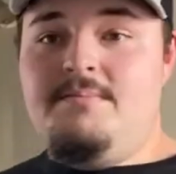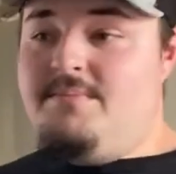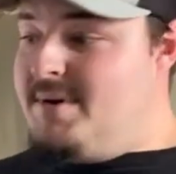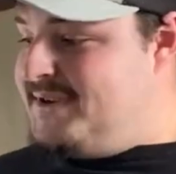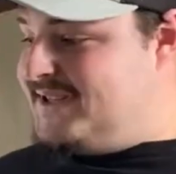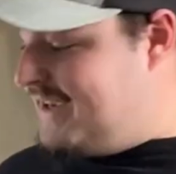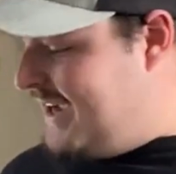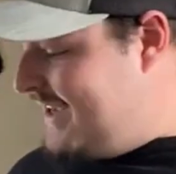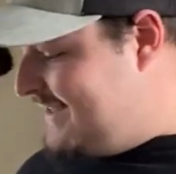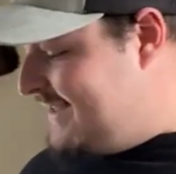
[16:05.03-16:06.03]
But
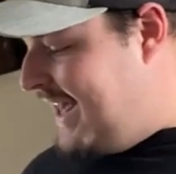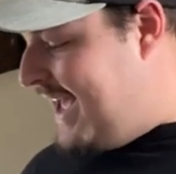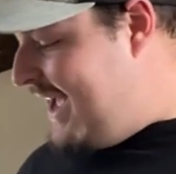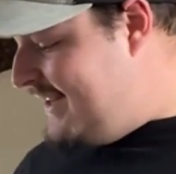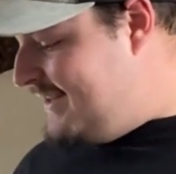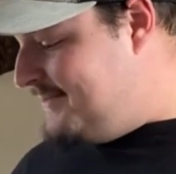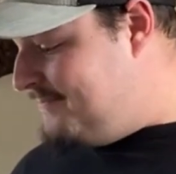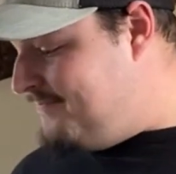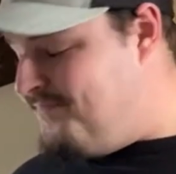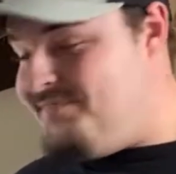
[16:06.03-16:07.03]
besides that,
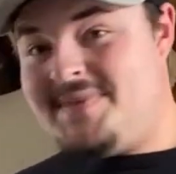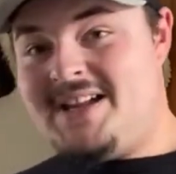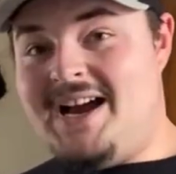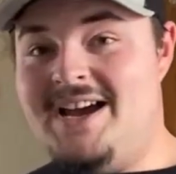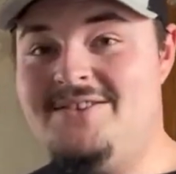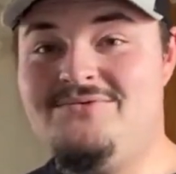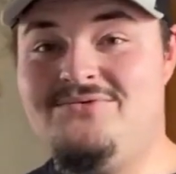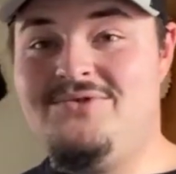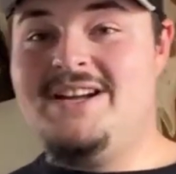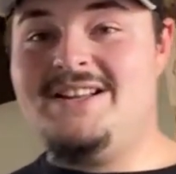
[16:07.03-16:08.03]
I
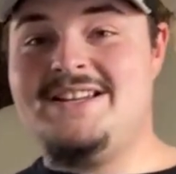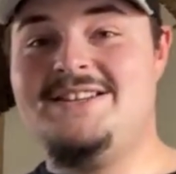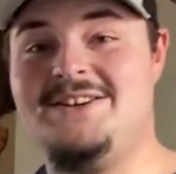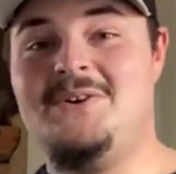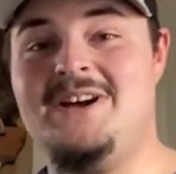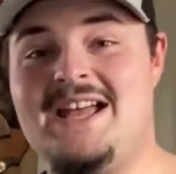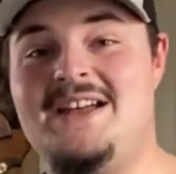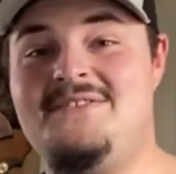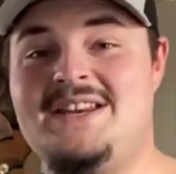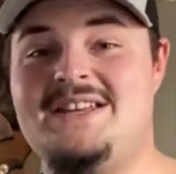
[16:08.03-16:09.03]
really don't
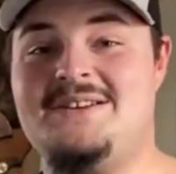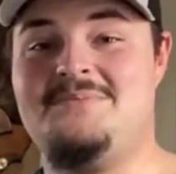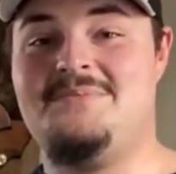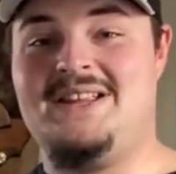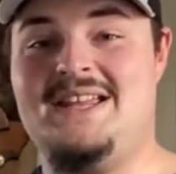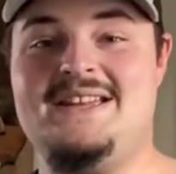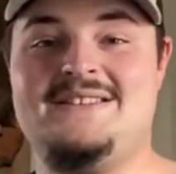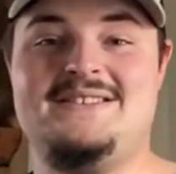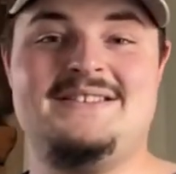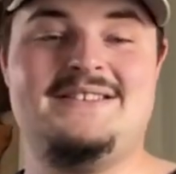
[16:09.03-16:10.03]
have any
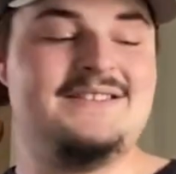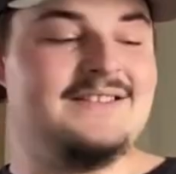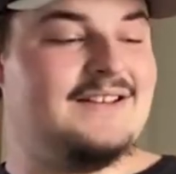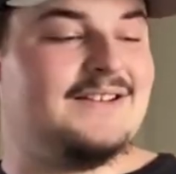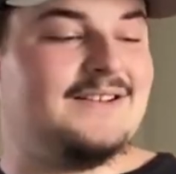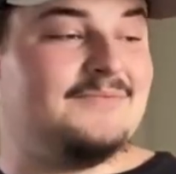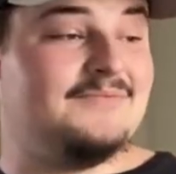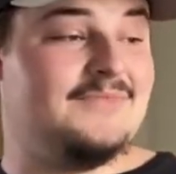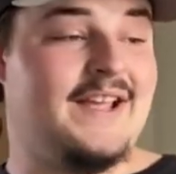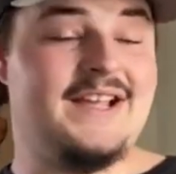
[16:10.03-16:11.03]
complaints.
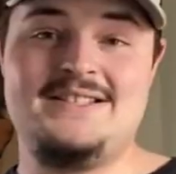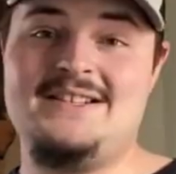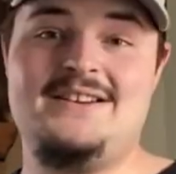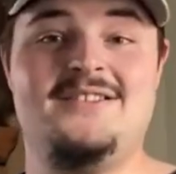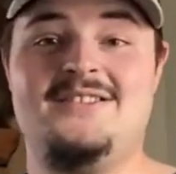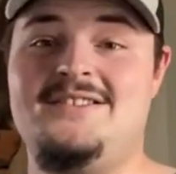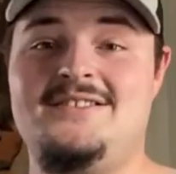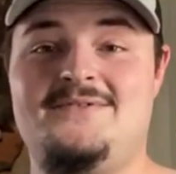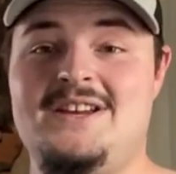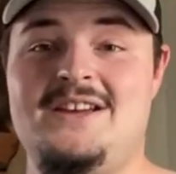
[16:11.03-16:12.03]
Like I said earlier in
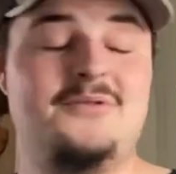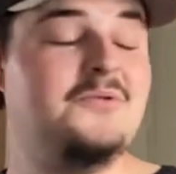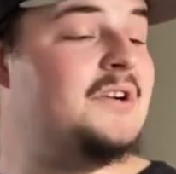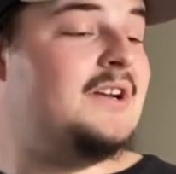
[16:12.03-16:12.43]
the video,